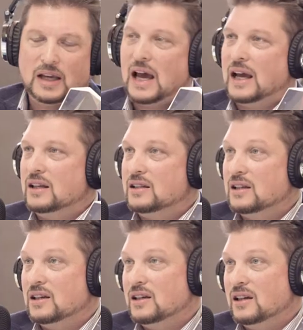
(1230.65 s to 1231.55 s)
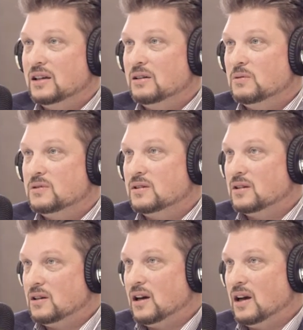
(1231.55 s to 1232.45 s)
But yeah, I get to. It was
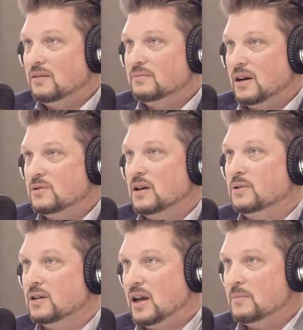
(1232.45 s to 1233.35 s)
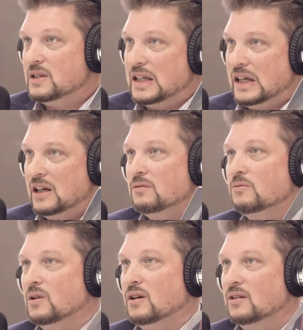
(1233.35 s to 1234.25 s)
uh, I was able to MC
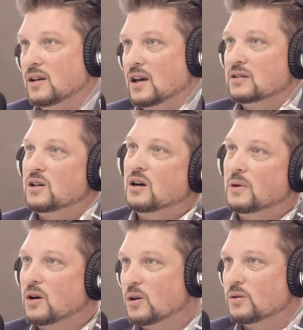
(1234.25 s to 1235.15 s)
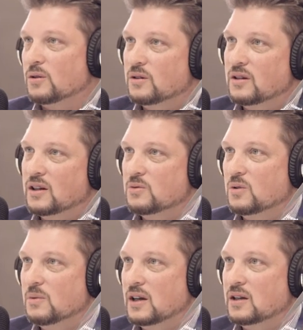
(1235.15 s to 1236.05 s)
with uh, Tom MacArthur. He's
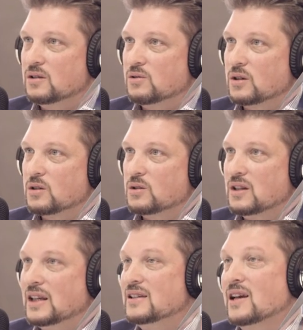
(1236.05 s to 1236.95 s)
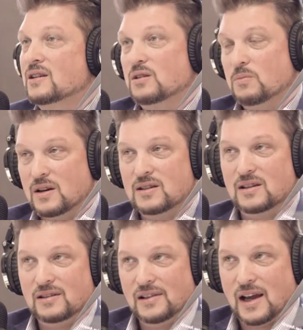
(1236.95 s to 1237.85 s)
one of my instructors, and he's actually
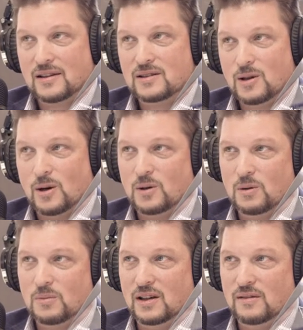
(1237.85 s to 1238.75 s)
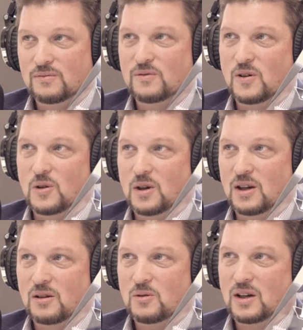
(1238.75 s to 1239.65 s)
president elect, so he'll be
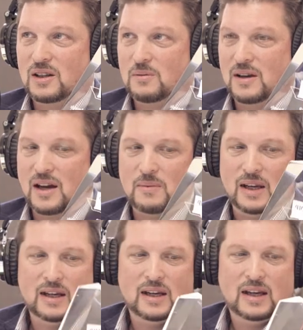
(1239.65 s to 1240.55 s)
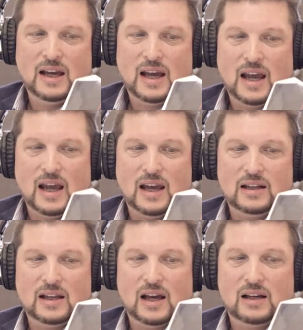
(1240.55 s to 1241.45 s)
following quickly behind me. Okay.
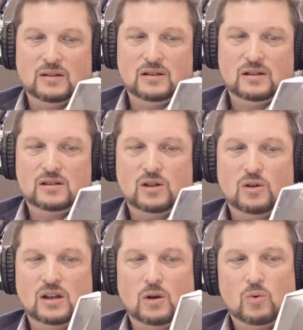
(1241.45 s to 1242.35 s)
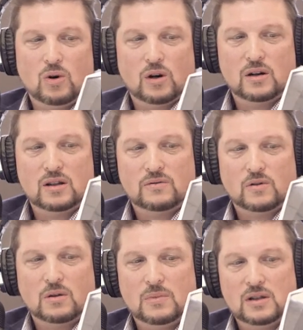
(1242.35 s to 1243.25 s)
And uh, so the award is for
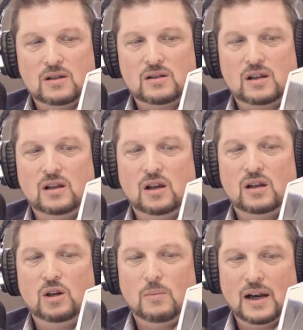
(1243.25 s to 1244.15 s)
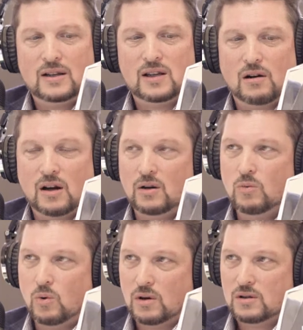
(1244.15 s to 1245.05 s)
the Business and Humanitarian
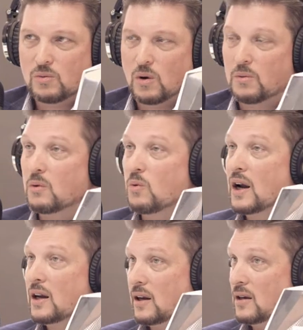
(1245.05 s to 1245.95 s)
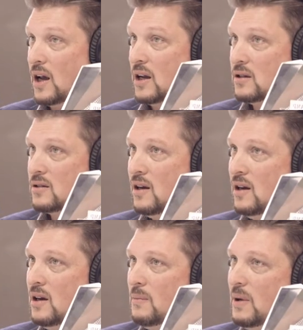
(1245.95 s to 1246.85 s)
Awards, where we recognize
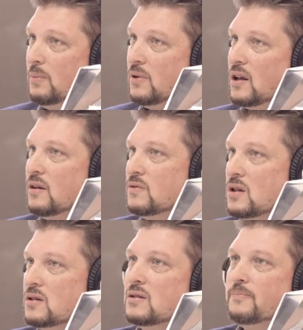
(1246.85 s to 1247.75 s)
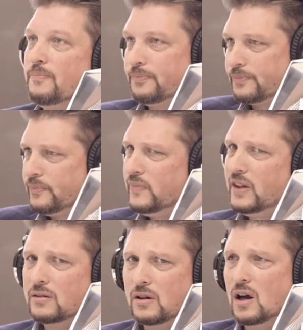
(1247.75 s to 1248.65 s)
people that have just
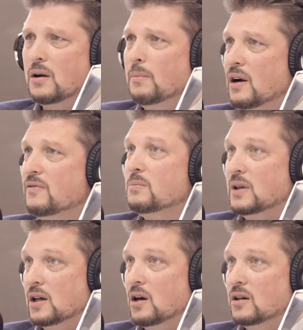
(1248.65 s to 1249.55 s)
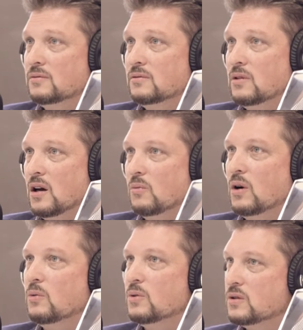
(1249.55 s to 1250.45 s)
gone above and beyond um,
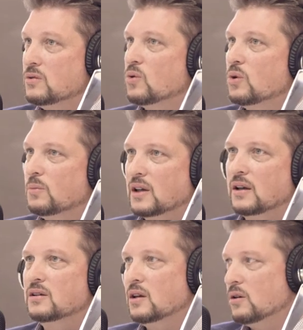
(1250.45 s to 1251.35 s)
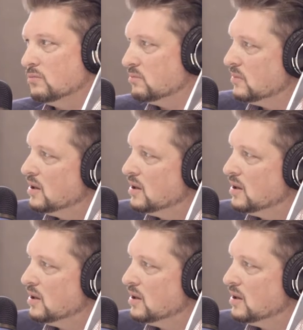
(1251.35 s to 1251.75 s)
what was normally, you know,